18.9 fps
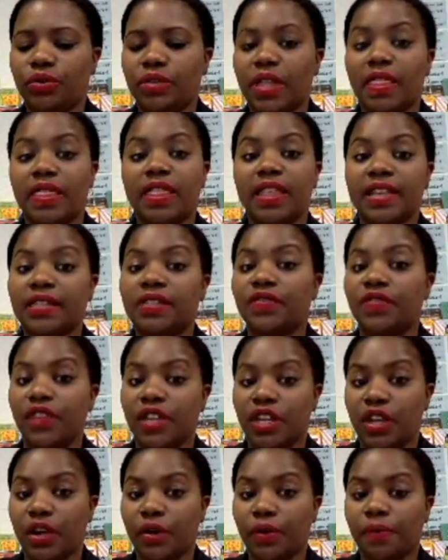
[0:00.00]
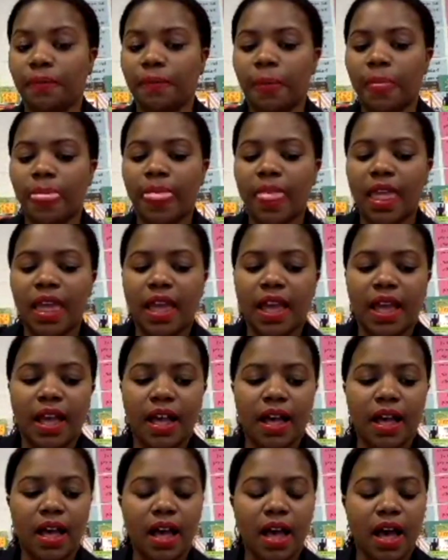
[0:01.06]
this video
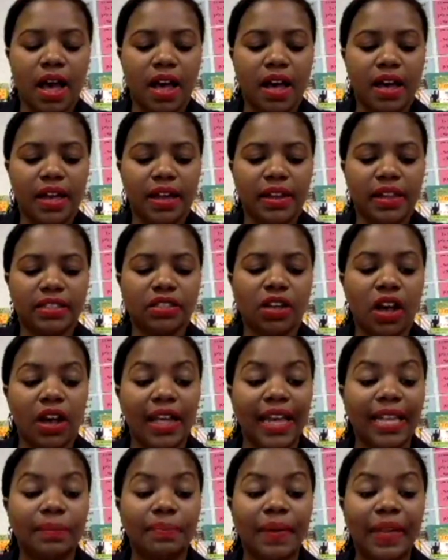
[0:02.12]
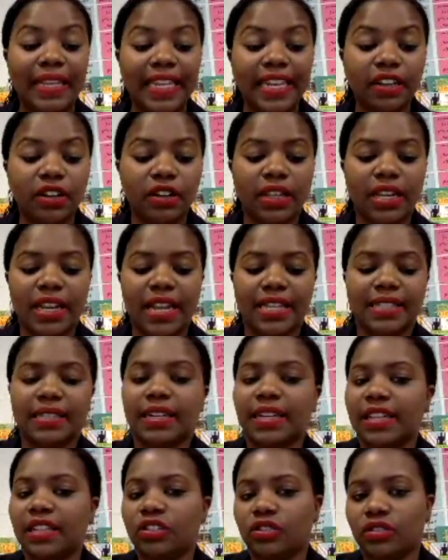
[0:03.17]
on, it's called El Peligro de las
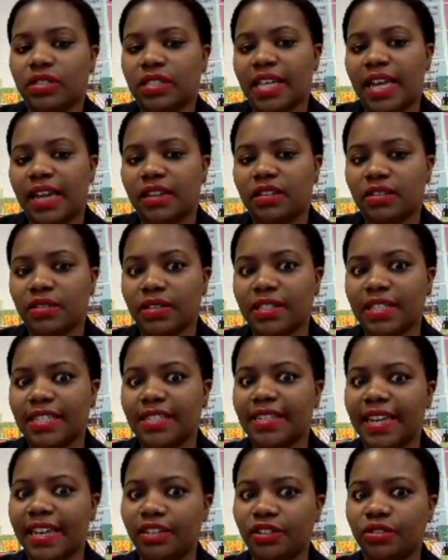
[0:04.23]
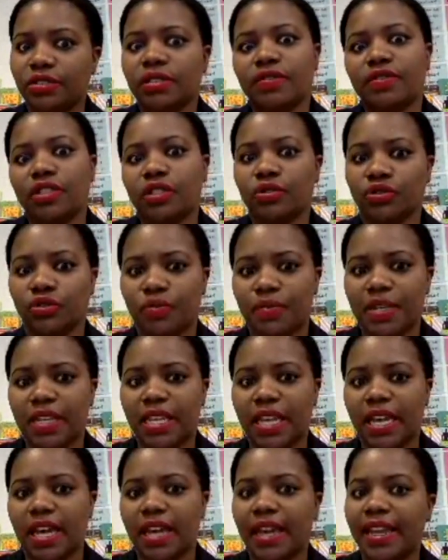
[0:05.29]
Redes Sociales. So it's the dangers of social
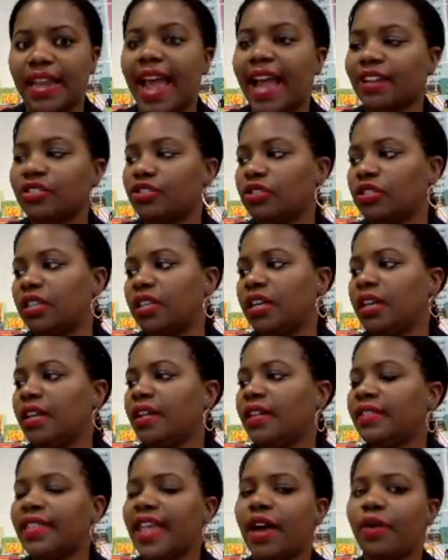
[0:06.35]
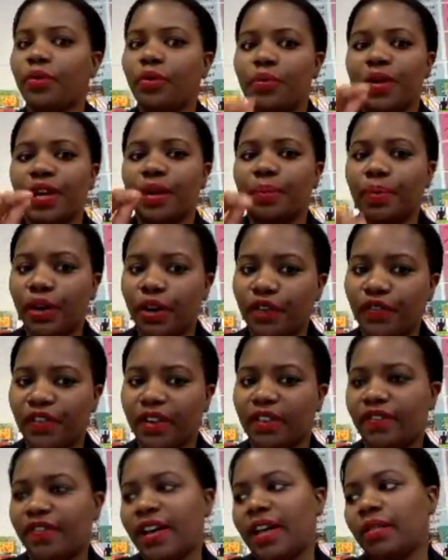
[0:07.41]
media. And actually, that will be a
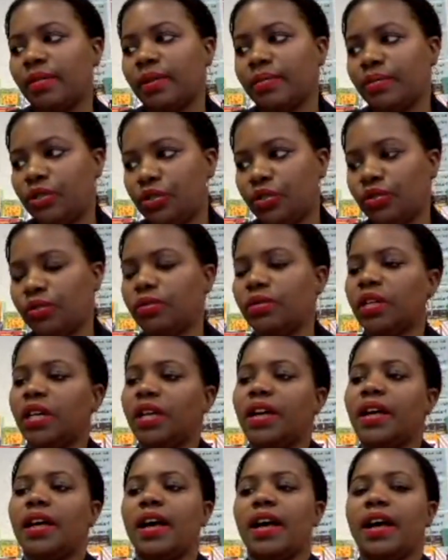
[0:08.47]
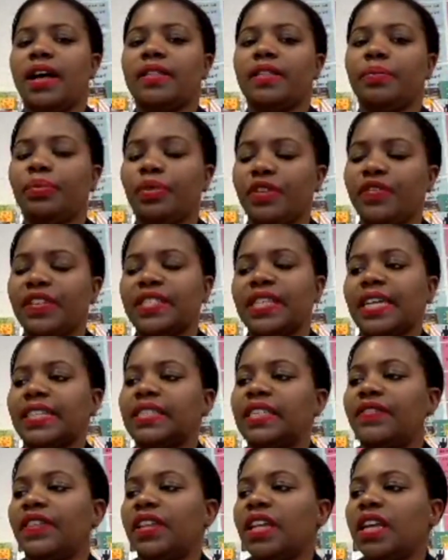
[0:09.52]
perfect follow-up to the previous
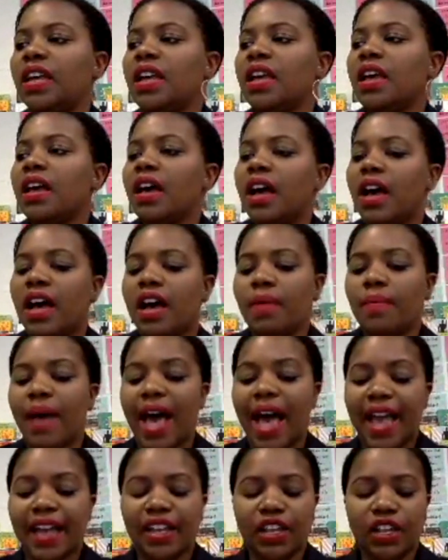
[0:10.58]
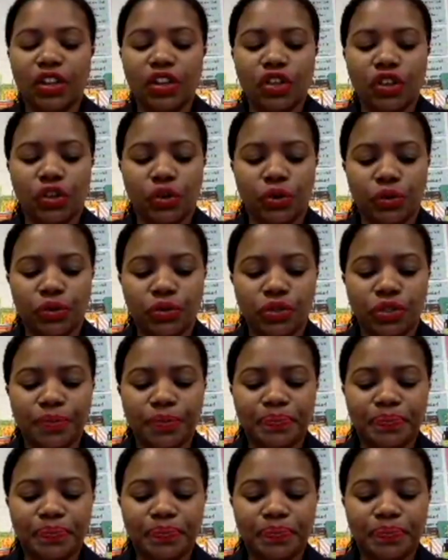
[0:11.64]
activity. I can use